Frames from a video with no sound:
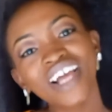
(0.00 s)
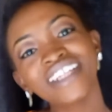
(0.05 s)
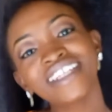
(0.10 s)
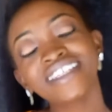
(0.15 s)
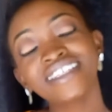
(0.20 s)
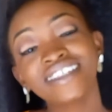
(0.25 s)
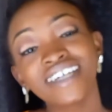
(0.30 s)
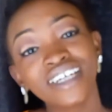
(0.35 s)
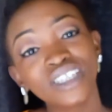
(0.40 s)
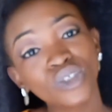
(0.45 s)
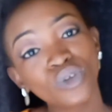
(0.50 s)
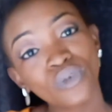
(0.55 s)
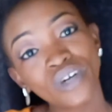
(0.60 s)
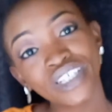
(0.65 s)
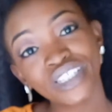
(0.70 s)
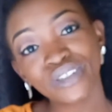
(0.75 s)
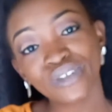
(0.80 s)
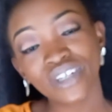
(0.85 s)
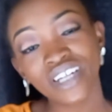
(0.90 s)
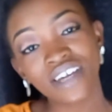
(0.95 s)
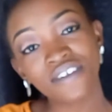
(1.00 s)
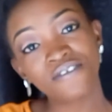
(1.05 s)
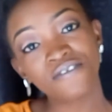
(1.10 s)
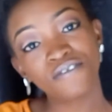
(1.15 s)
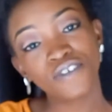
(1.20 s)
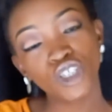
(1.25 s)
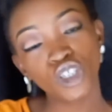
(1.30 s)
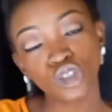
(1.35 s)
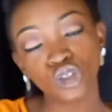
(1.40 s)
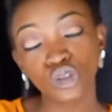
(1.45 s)
The third question I
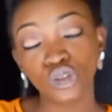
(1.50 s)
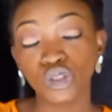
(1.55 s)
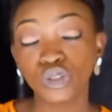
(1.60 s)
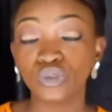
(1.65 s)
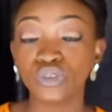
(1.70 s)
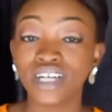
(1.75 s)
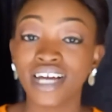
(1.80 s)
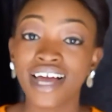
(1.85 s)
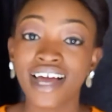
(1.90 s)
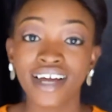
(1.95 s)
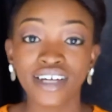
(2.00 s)
feel you should